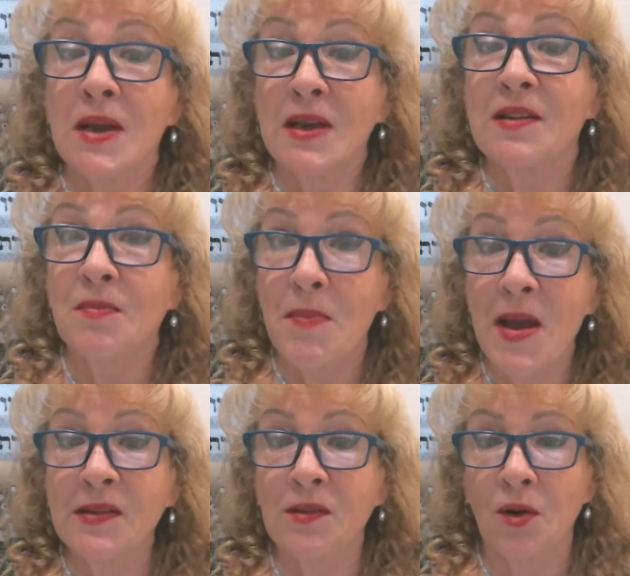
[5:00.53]
is
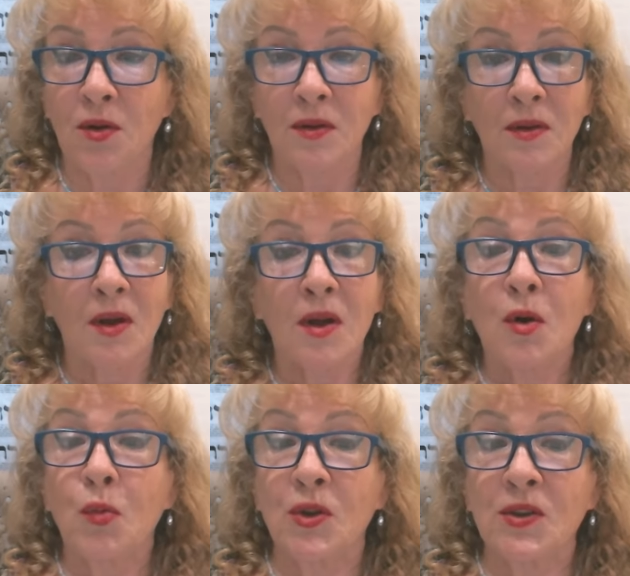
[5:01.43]
based on,
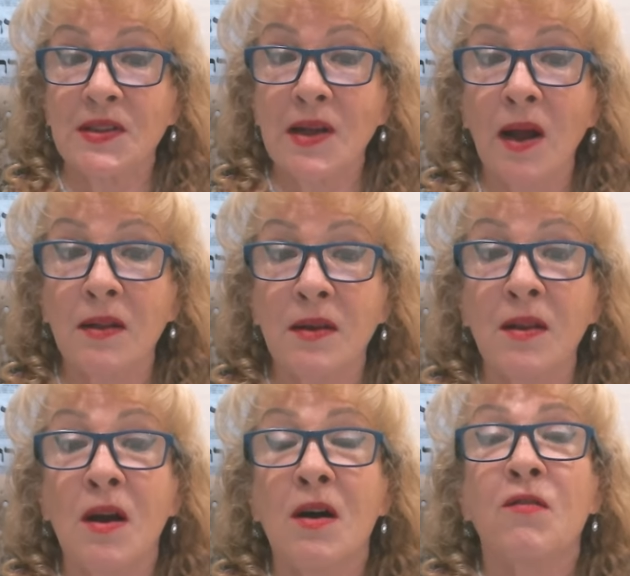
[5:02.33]
which started
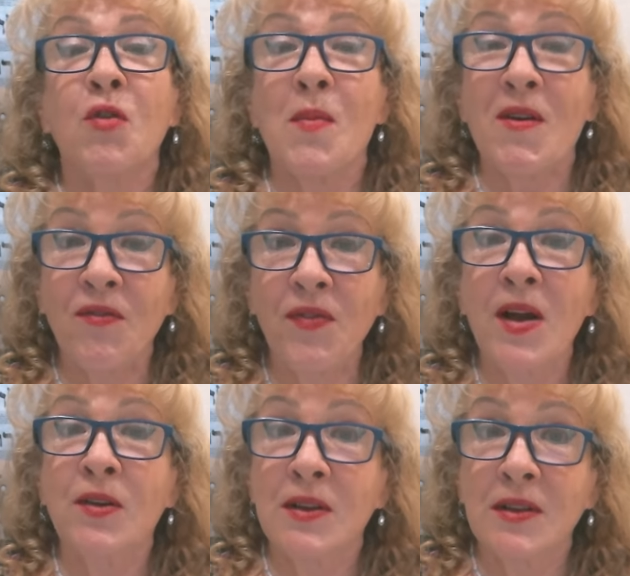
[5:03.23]
from a
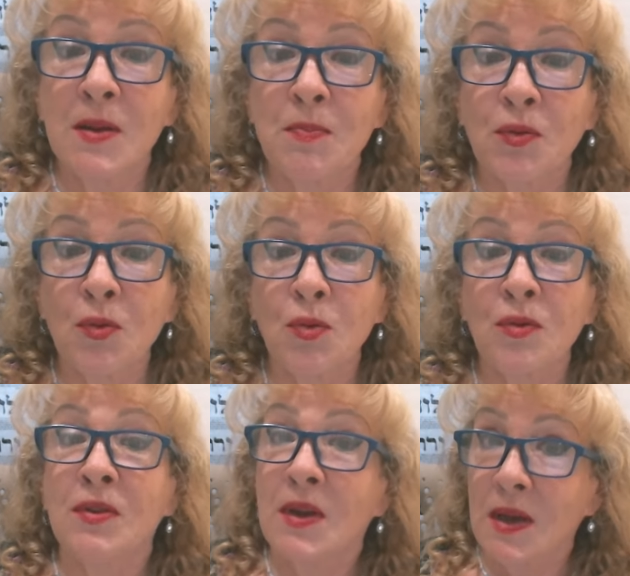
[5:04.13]
very deep
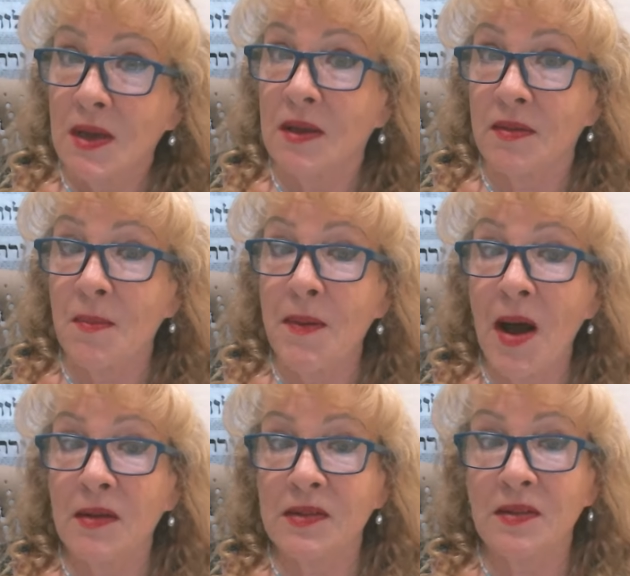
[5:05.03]
root in the
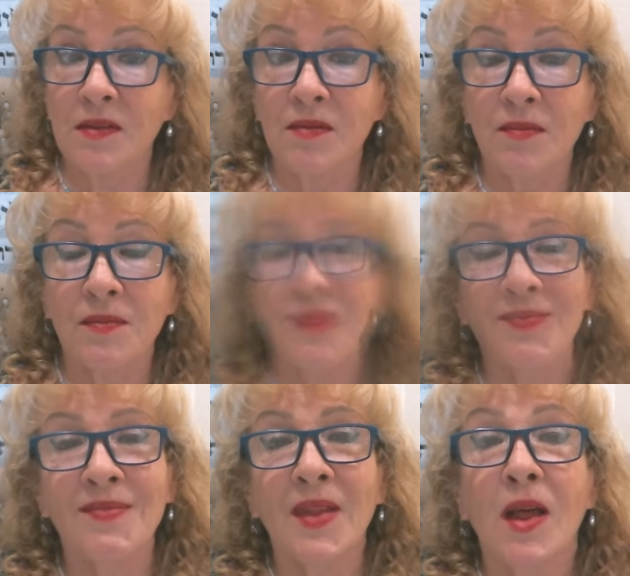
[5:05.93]
past.
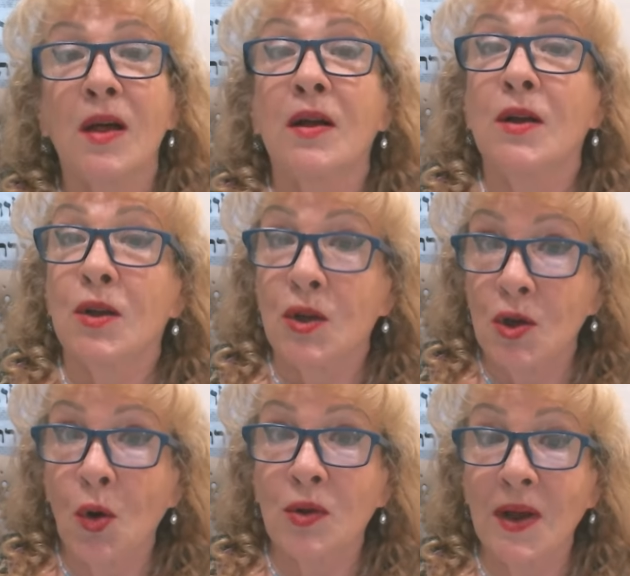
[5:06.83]

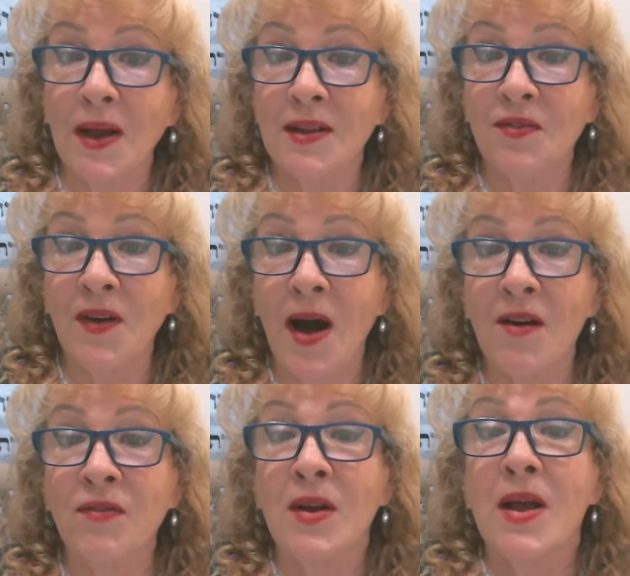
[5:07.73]

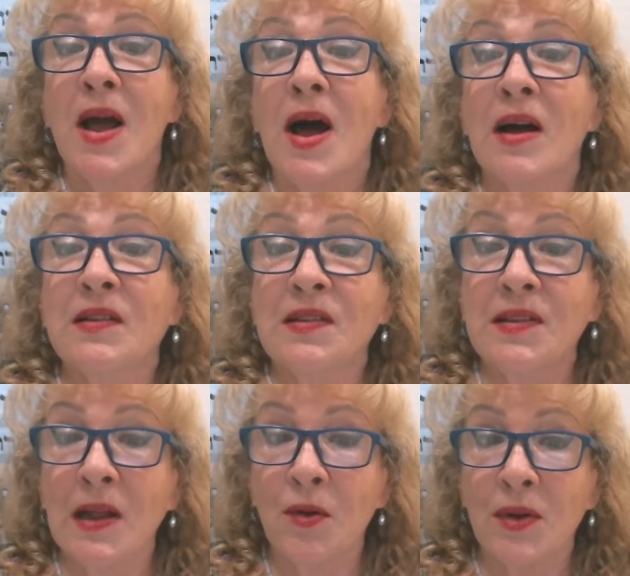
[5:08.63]
Yod-Chet-Vav
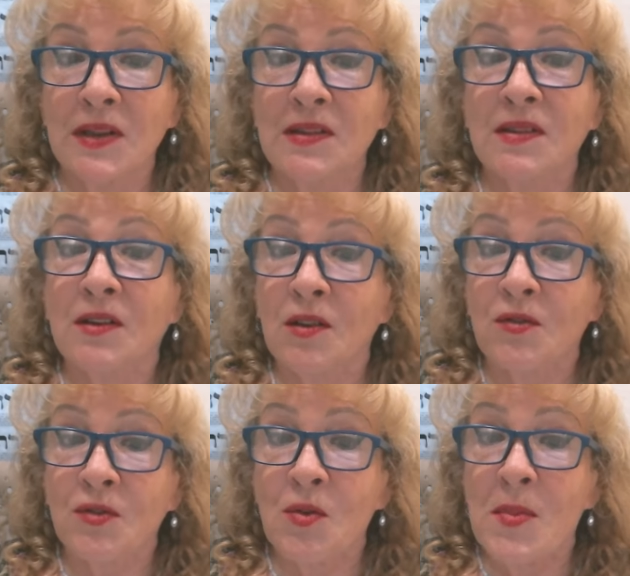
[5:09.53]
accelerates the
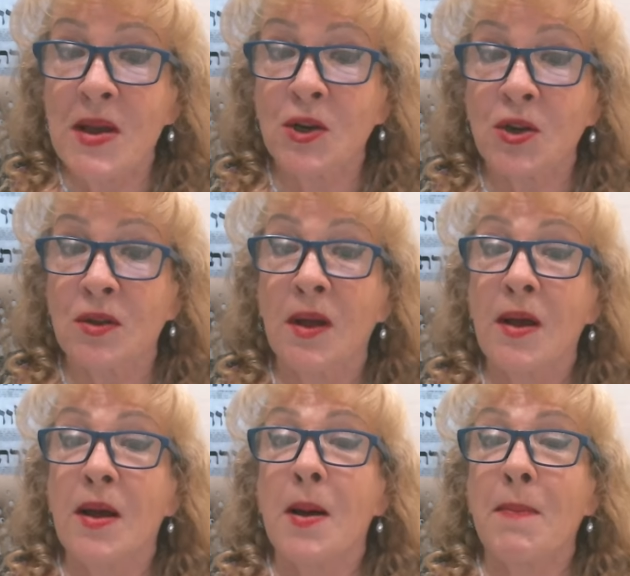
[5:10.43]
transformation
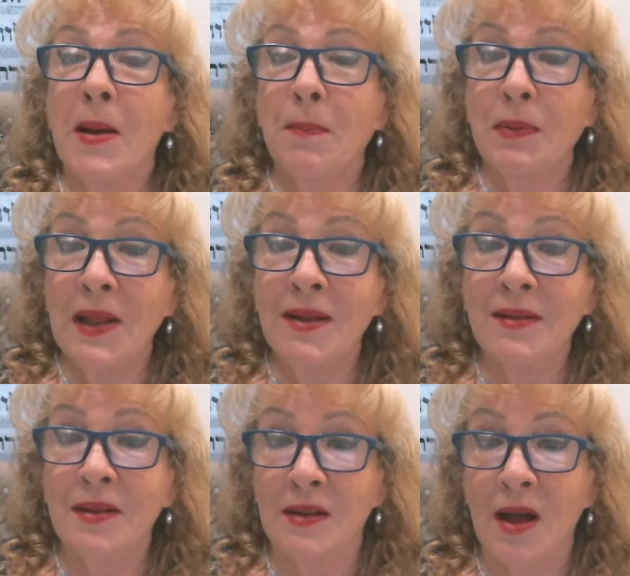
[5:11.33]
by
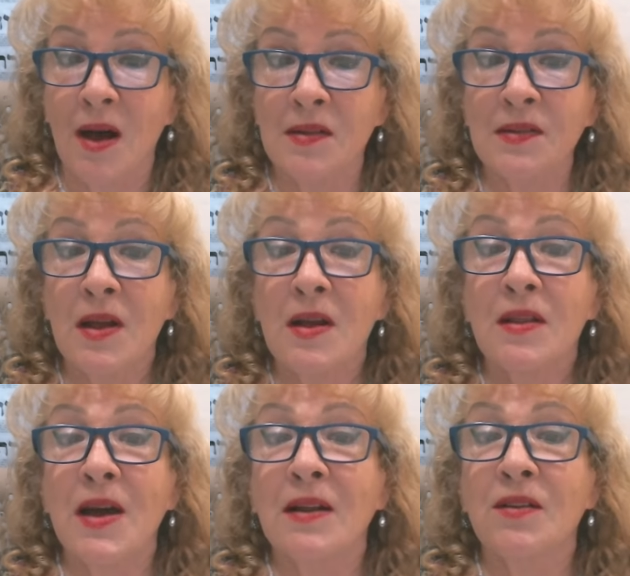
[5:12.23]
planting in us
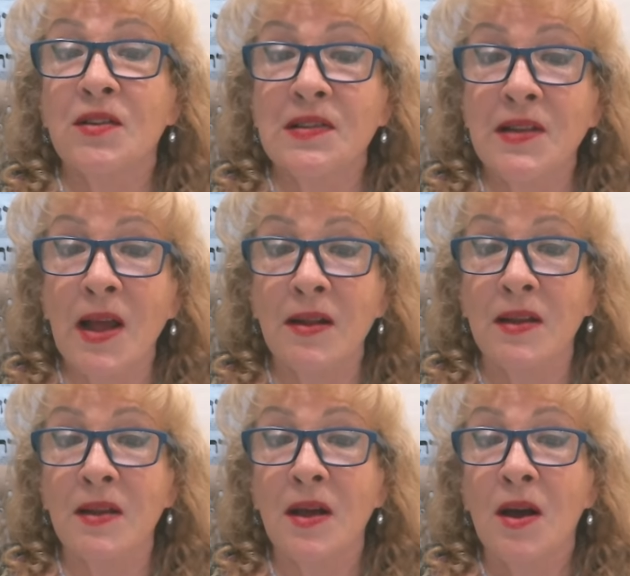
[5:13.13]
the
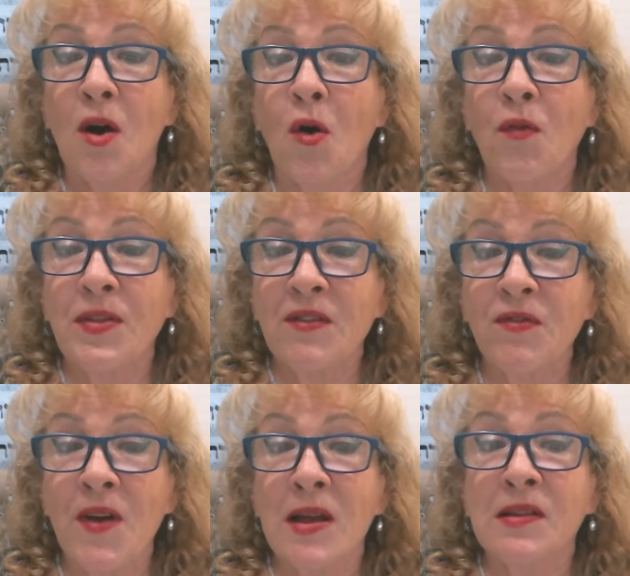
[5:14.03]
understanding of the
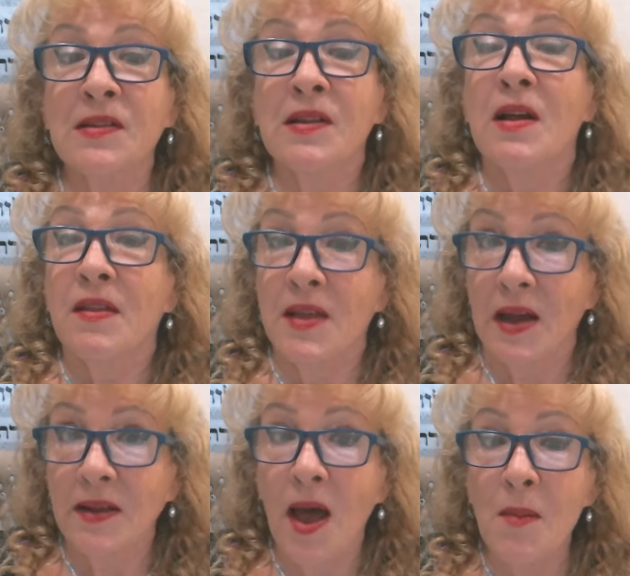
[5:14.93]
events
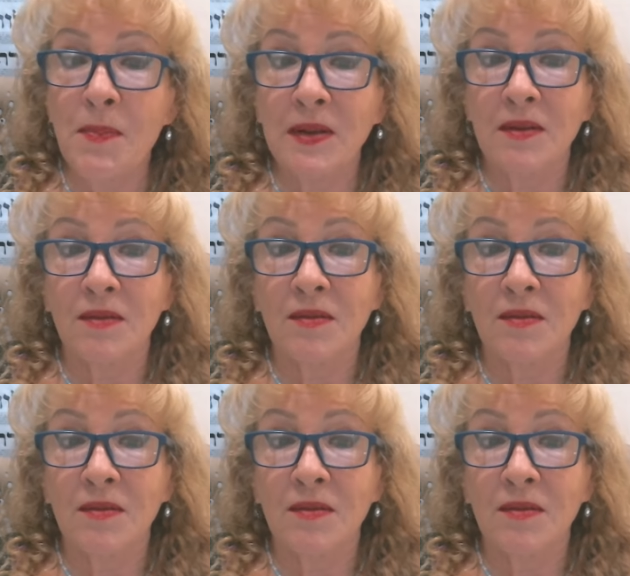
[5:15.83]
that happened,